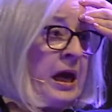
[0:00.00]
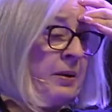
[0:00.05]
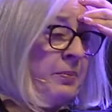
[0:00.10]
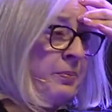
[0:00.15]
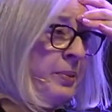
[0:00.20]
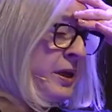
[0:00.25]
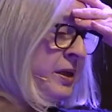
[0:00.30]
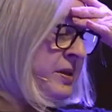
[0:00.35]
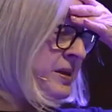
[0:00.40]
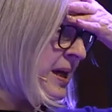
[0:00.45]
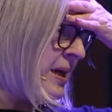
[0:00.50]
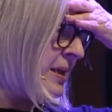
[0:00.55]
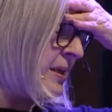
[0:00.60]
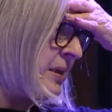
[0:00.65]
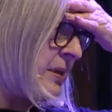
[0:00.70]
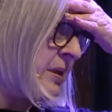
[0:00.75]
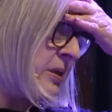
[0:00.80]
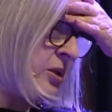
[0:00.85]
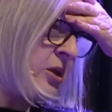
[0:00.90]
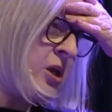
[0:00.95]
because I
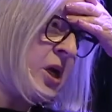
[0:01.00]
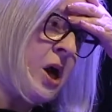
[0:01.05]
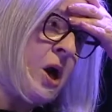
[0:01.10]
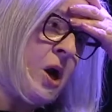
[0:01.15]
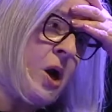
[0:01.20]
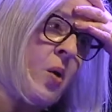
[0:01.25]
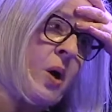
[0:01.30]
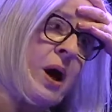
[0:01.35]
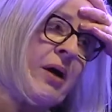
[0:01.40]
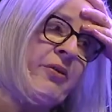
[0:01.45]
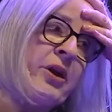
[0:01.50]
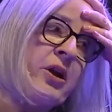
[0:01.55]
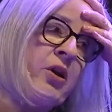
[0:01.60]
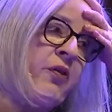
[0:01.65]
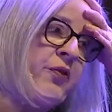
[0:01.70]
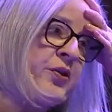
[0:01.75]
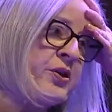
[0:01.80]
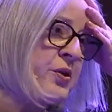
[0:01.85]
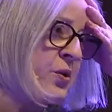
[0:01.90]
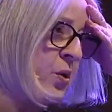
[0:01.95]
didn't know how an
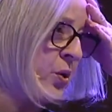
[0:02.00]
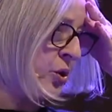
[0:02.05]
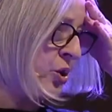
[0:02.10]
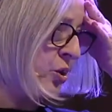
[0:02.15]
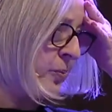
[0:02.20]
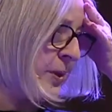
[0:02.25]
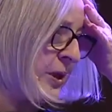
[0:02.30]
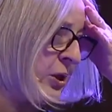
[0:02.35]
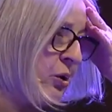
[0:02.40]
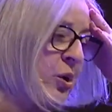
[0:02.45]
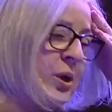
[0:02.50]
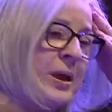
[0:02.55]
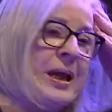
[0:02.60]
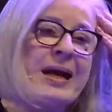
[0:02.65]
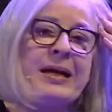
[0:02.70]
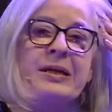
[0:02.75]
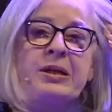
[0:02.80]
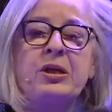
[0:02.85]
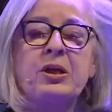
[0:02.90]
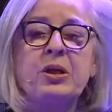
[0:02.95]
office ought to be. All
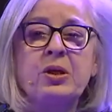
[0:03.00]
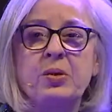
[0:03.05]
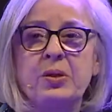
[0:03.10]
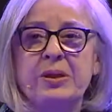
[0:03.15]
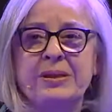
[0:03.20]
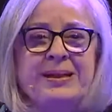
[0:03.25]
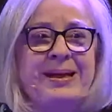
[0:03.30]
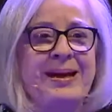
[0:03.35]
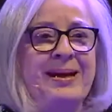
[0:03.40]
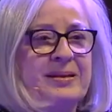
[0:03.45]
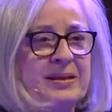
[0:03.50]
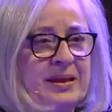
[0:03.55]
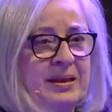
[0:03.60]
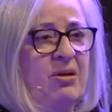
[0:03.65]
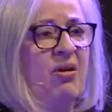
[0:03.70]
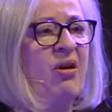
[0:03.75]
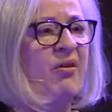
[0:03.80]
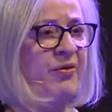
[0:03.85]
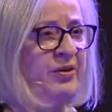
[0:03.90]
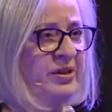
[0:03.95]
I knew is that an
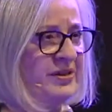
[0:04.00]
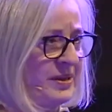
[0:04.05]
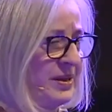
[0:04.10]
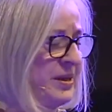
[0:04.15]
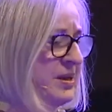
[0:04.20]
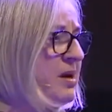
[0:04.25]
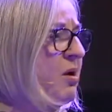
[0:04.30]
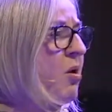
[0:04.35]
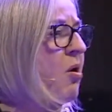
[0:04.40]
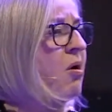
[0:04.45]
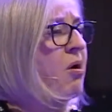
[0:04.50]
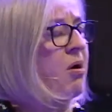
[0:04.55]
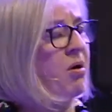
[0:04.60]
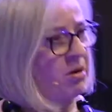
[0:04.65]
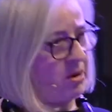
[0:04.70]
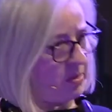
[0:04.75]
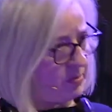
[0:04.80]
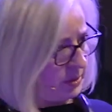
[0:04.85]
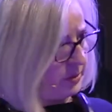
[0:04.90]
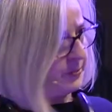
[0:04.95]
office is a
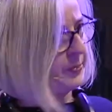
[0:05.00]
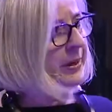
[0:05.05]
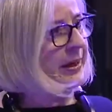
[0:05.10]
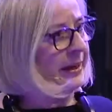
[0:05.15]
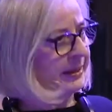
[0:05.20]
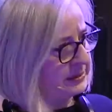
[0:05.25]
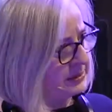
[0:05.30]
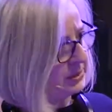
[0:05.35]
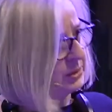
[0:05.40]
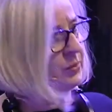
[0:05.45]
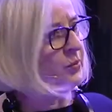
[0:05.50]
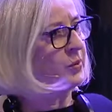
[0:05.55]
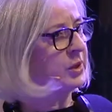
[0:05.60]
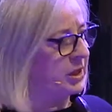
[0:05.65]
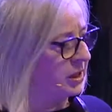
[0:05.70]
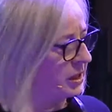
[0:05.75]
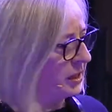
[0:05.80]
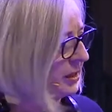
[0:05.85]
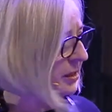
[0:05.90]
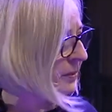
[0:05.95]
horrible place to
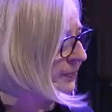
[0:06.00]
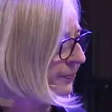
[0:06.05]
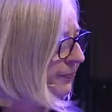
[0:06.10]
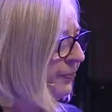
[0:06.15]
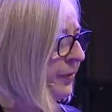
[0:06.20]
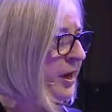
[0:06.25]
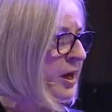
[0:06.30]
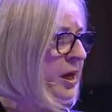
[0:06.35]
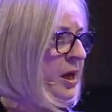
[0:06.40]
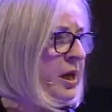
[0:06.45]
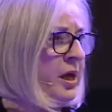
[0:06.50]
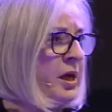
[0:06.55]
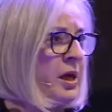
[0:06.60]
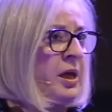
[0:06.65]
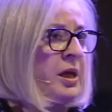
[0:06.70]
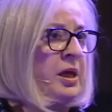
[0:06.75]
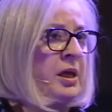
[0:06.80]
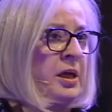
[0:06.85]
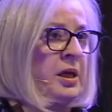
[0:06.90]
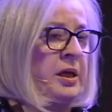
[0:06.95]
work in.
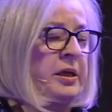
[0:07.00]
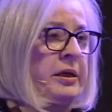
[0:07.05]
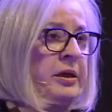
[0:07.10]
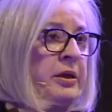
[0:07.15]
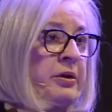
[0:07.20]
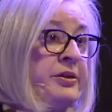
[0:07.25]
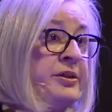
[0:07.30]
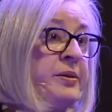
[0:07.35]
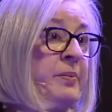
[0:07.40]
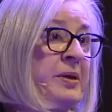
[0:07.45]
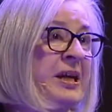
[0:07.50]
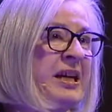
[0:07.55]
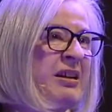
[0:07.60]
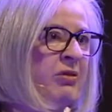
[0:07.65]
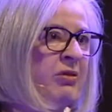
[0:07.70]
You know, it's a big